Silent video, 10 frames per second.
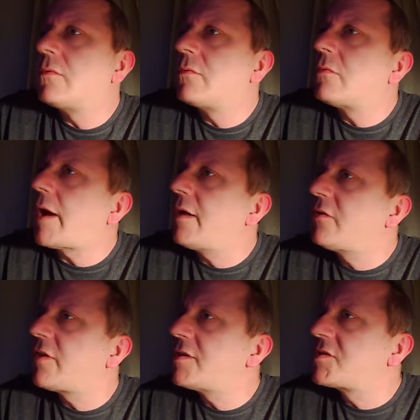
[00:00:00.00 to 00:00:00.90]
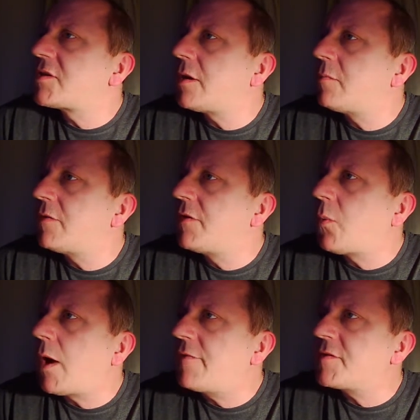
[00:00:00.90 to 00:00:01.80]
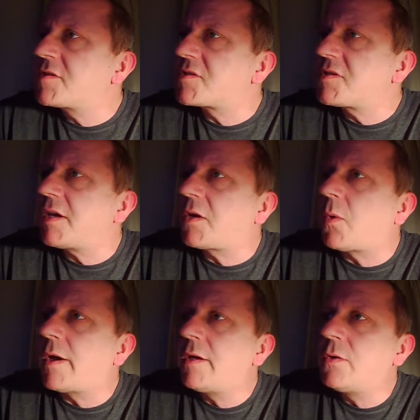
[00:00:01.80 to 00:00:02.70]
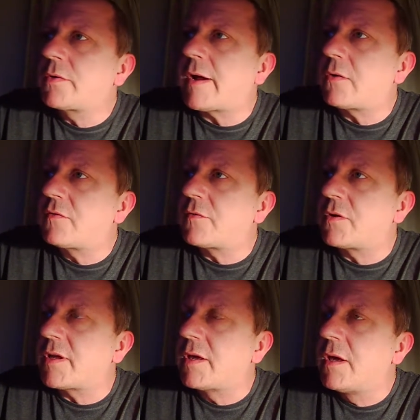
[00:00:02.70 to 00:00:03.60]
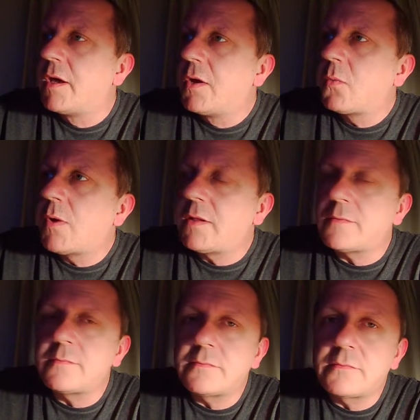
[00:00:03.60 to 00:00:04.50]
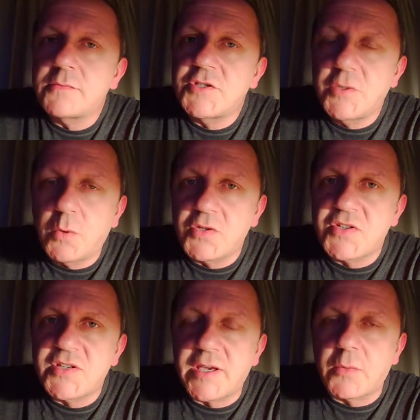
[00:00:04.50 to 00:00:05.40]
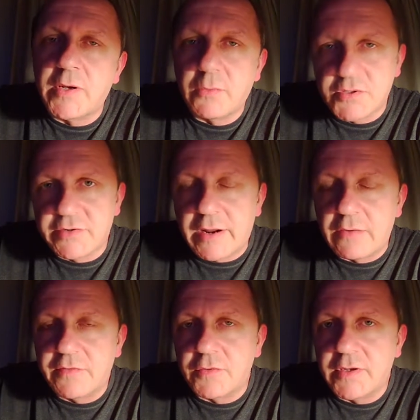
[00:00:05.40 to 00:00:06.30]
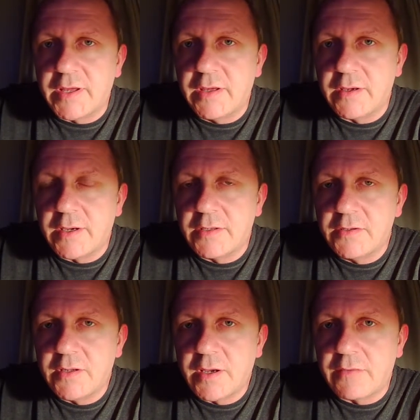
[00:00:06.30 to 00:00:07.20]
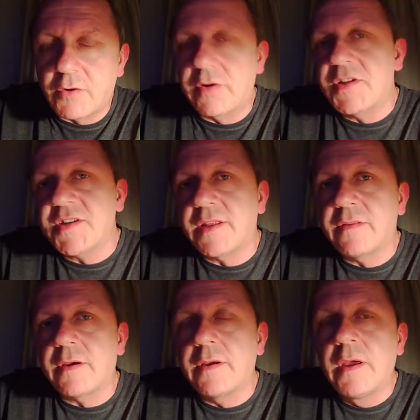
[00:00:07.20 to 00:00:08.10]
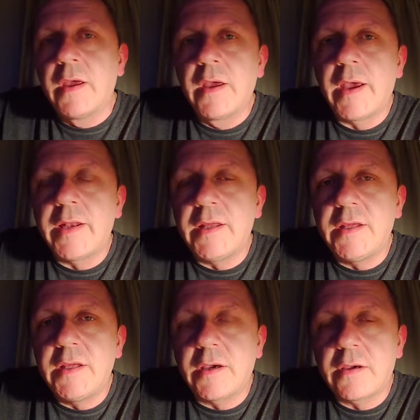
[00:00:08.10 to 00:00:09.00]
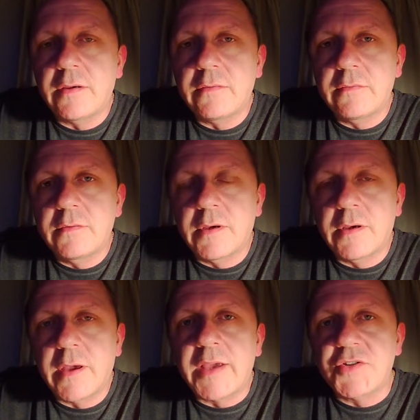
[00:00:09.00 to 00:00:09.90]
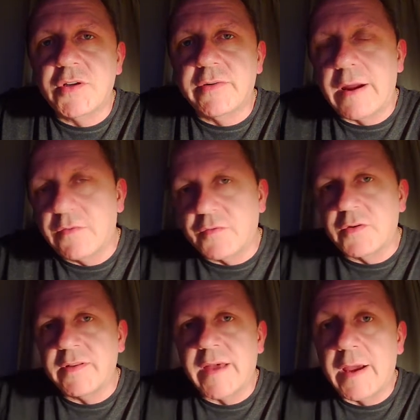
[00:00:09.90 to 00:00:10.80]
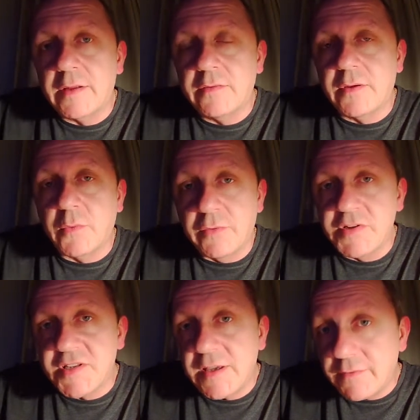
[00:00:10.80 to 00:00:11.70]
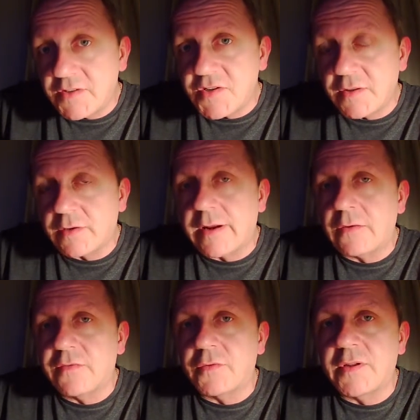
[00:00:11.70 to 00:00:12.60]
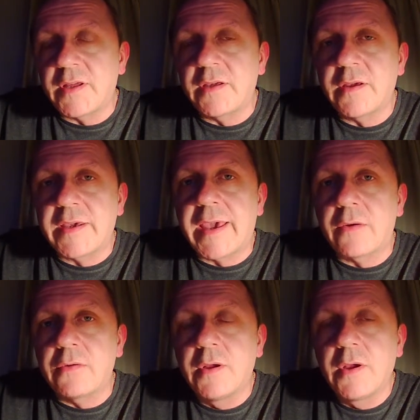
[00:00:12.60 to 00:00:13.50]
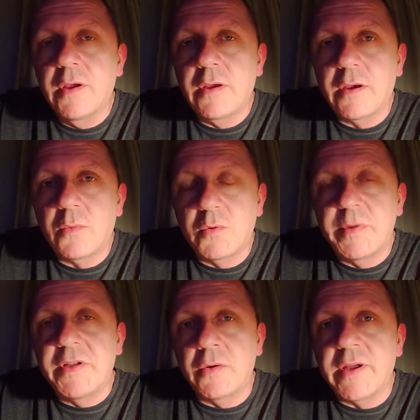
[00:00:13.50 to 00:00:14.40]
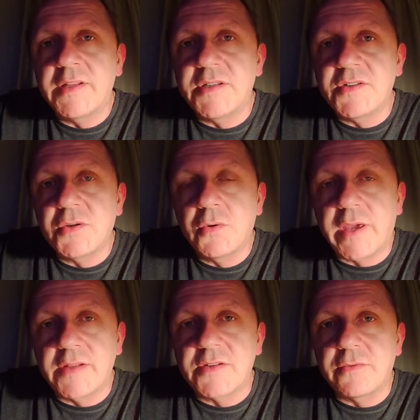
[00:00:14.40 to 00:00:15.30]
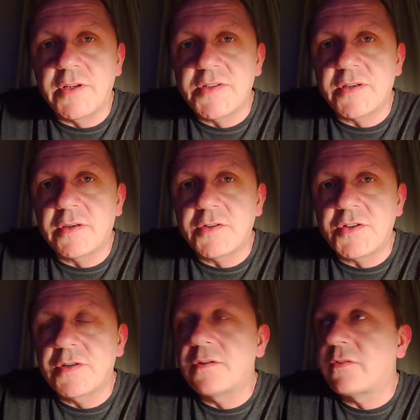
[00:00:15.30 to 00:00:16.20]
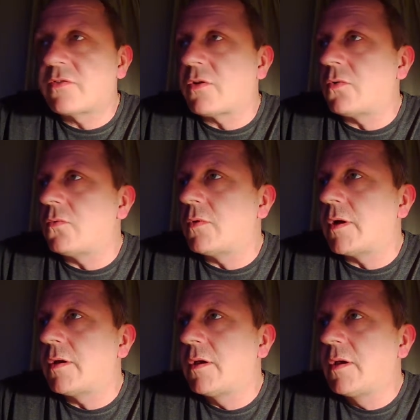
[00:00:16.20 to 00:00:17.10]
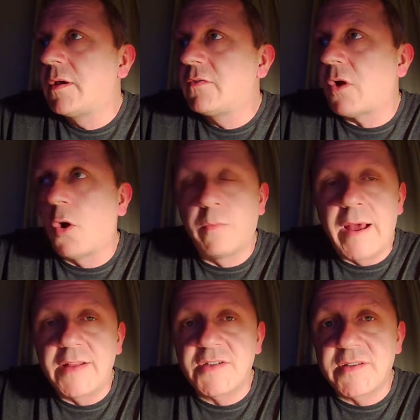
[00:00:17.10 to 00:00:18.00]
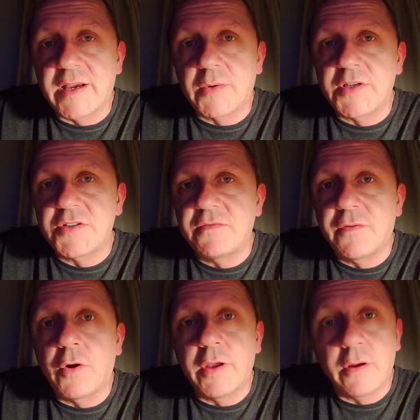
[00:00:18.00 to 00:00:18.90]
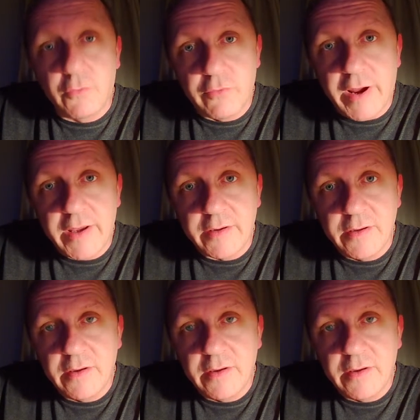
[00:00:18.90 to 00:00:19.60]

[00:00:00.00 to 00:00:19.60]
Ryan says, if your wife isn't sick, why are you crowdfunding? Well, she was sick when I was crowdfunding, and I've already said that any extra crowdfunding that we receive into the crowdfunding account would be donated to cancer research. So I hope that answers that question for you, Ryan.